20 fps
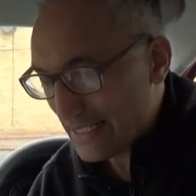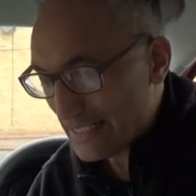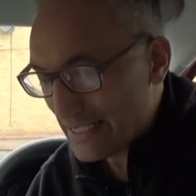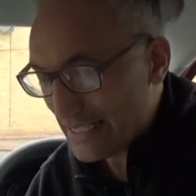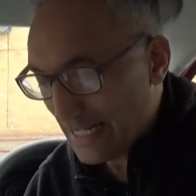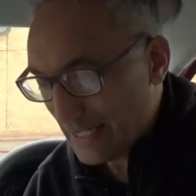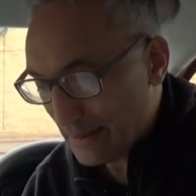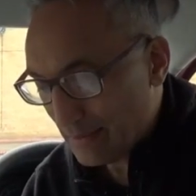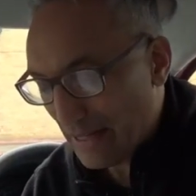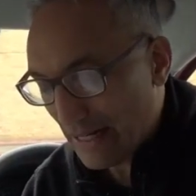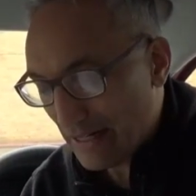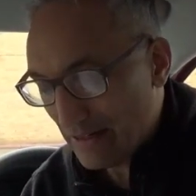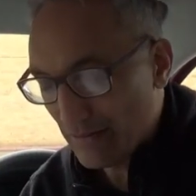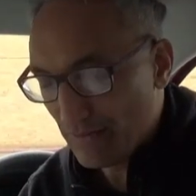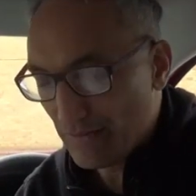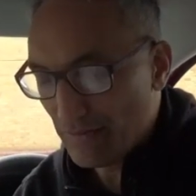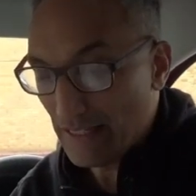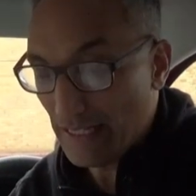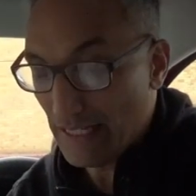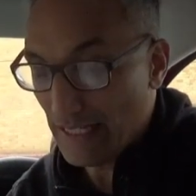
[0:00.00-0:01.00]
that sat in the back
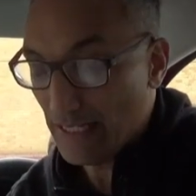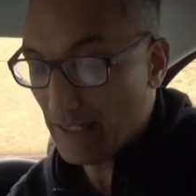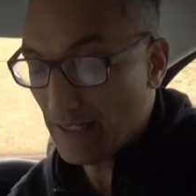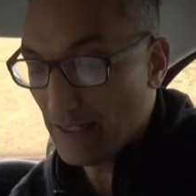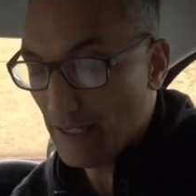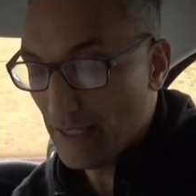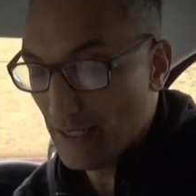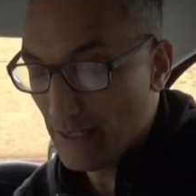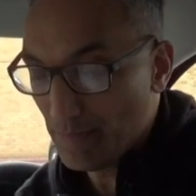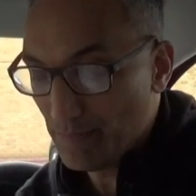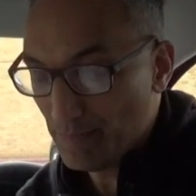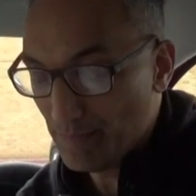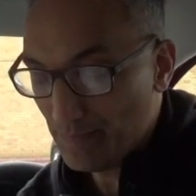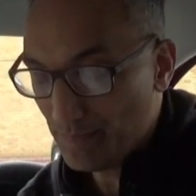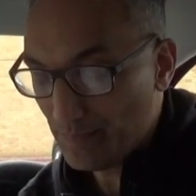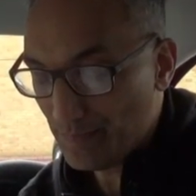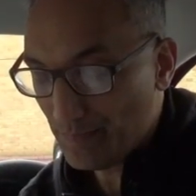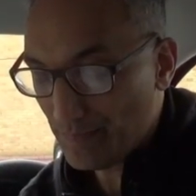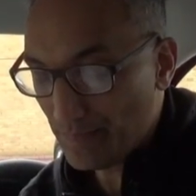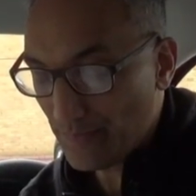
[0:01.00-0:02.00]
of the
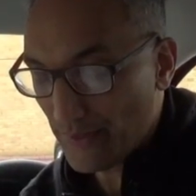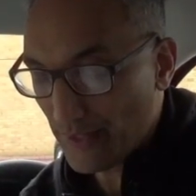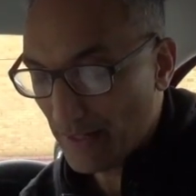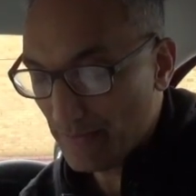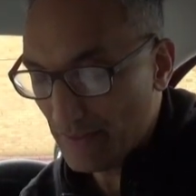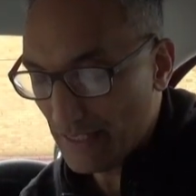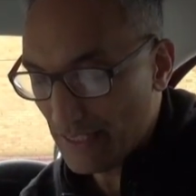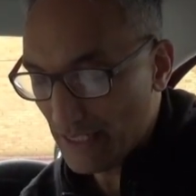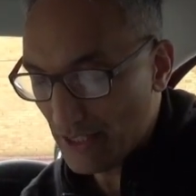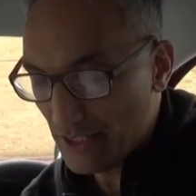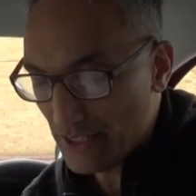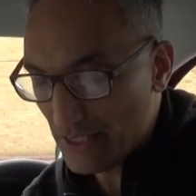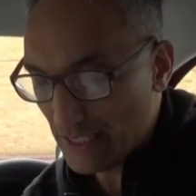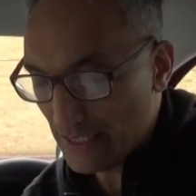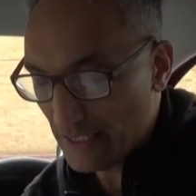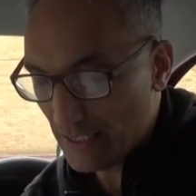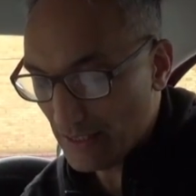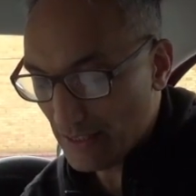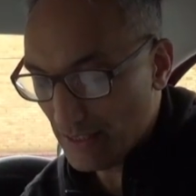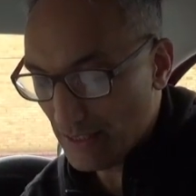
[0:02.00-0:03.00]
video said
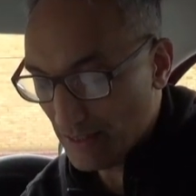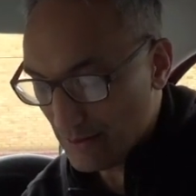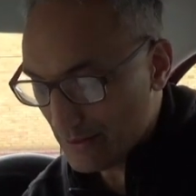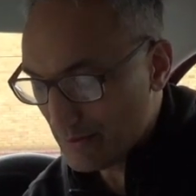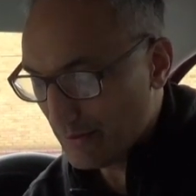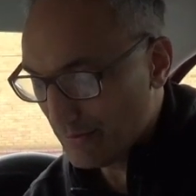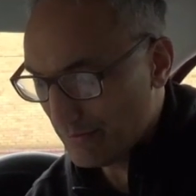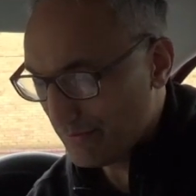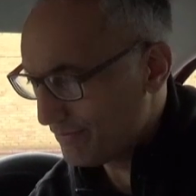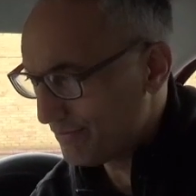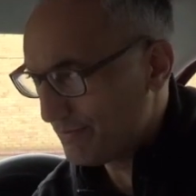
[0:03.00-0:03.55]
that I sort of